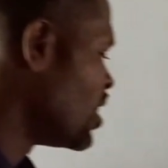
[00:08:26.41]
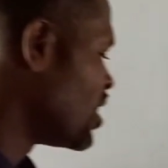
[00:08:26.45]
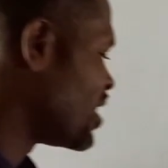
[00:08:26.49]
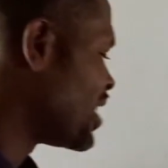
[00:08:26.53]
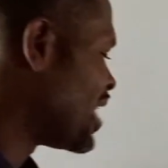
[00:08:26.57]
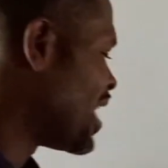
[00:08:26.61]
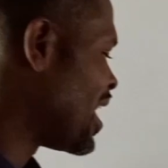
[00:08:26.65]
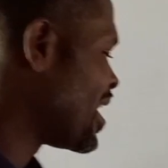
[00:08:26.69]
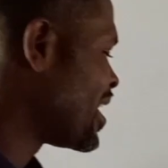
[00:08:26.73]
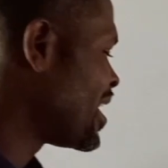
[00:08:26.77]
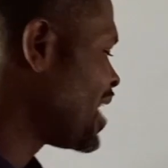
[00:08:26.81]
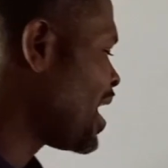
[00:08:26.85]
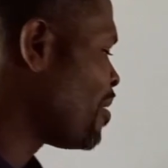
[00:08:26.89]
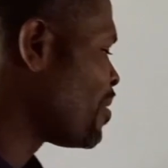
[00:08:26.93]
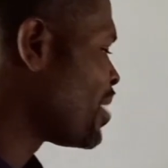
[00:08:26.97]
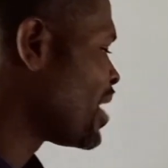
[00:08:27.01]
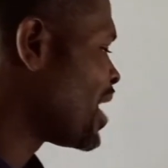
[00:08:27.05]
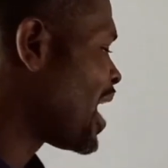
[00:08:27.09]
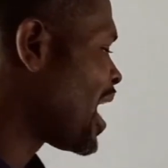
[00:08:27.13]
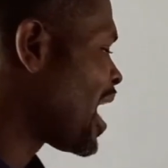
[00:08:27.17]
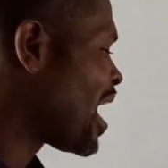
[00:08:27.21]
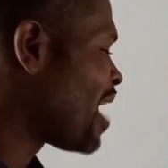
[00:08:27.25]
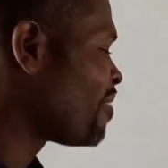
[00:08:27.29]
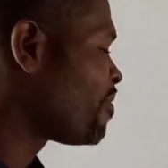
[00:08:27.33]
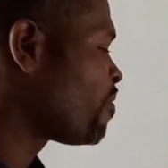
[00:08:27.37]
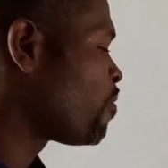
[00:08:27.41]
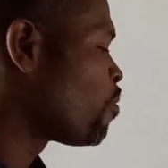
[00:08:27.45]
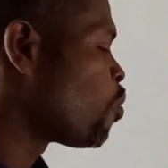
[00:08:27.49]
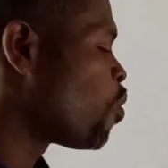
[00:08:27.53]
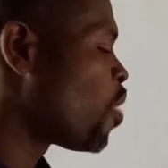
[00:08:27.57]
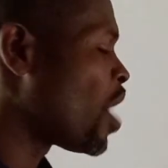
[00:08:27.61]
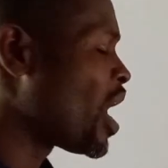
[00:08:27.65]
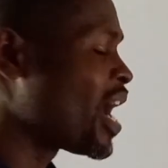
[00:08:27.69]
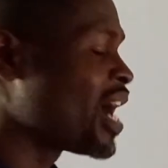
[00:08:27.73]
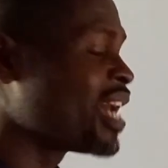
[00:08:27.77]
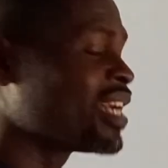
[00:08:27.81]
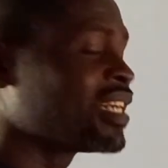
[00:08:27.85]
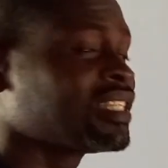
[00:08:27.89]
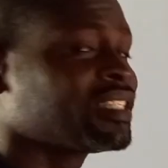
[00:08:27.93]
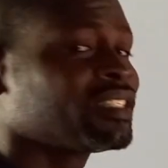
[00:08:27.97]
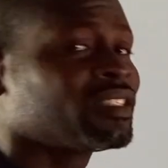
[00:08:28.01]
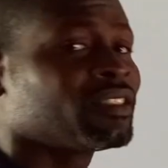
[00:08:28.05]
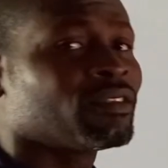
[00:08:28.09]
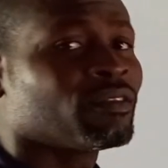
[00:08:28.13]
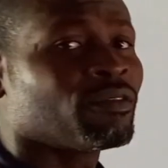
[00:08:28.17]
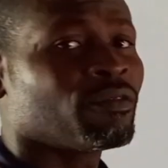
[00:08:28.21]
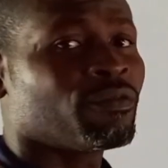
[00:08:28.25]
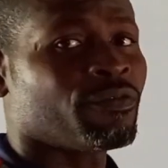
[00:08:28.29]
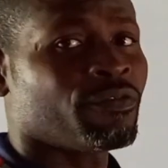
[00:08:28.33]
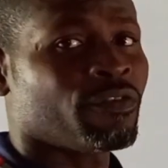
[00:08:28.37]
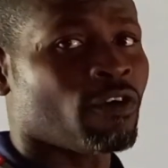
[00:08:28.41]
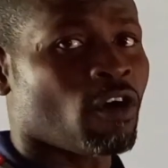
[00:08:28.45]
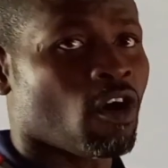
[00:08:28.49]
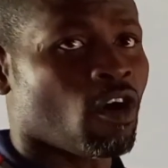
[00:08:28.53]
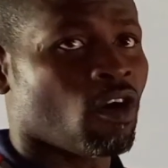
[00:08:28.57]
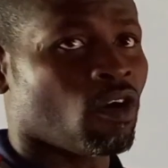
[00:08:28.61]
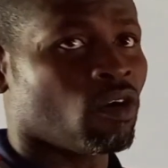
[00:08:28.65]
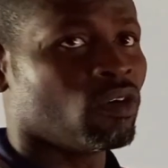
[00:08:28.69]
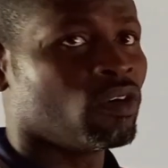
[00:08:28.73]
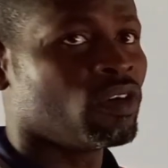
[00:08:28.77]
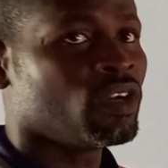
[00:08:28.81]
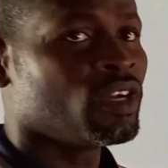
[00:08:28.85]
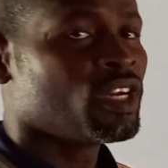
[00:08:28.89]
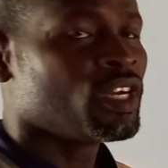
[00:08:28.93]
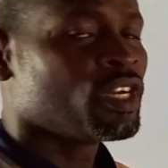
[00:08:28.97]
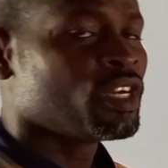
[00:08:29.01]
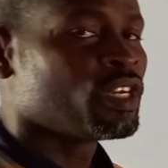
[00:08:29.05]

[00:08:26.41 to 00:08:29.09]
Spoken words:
Then here we have 1, 4.